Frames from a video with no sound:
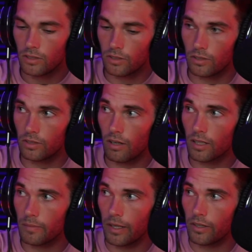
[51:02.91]
So they're
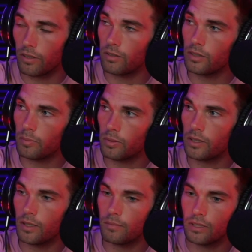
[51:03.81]
talking about the early
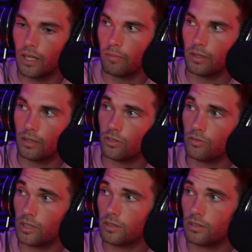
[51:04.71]
prelims now being
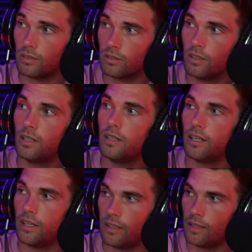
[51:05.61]
jiu-jitsu
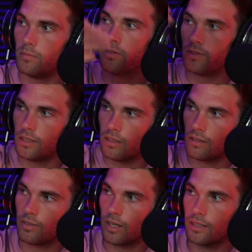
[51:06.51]
and then moving into
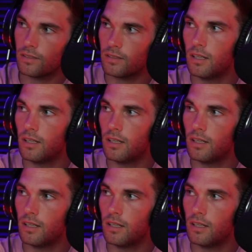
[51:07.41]
the fights.